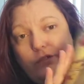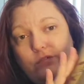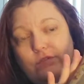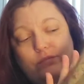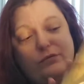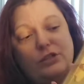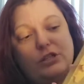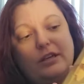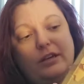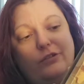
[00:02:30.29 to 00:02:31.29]
I've
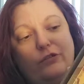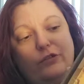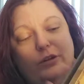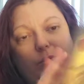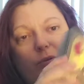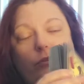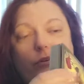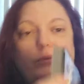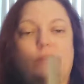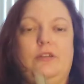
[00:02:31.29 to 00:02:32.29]
just kind of flipped
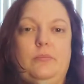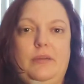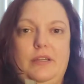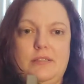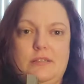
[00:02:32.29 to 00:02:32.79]
through a little bit.